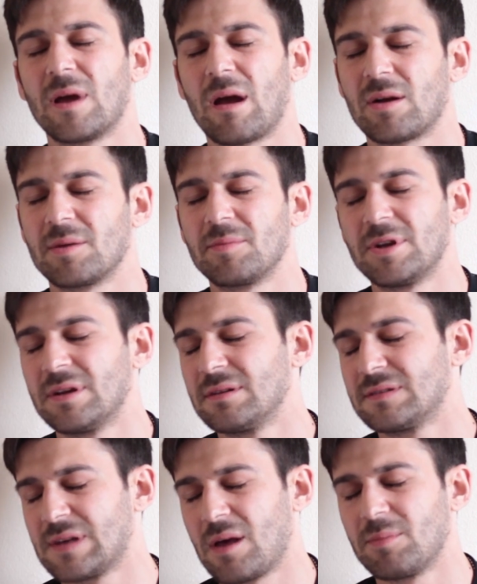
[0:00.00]
How come you
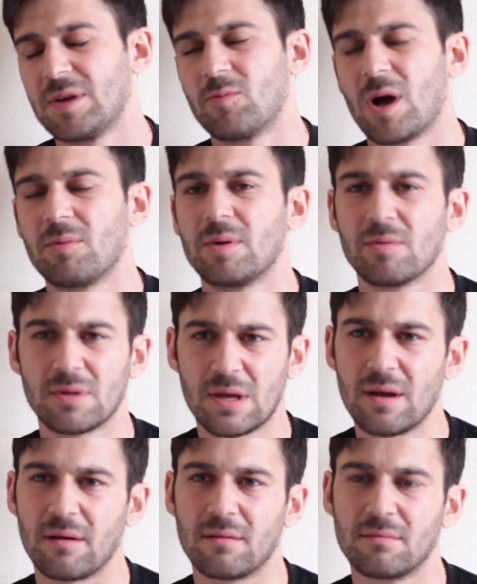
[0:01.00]
didn't tell me while we were
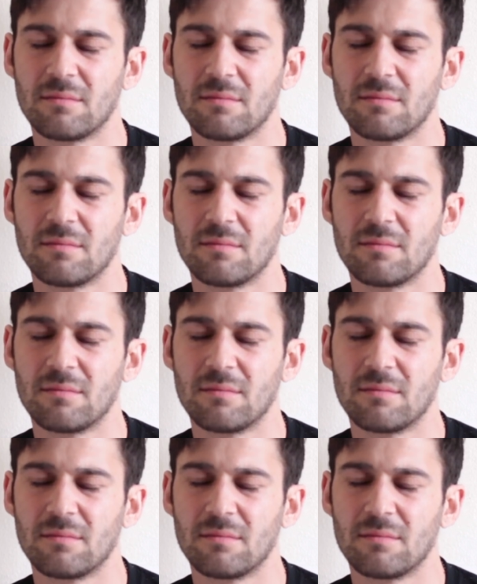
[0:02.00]
there?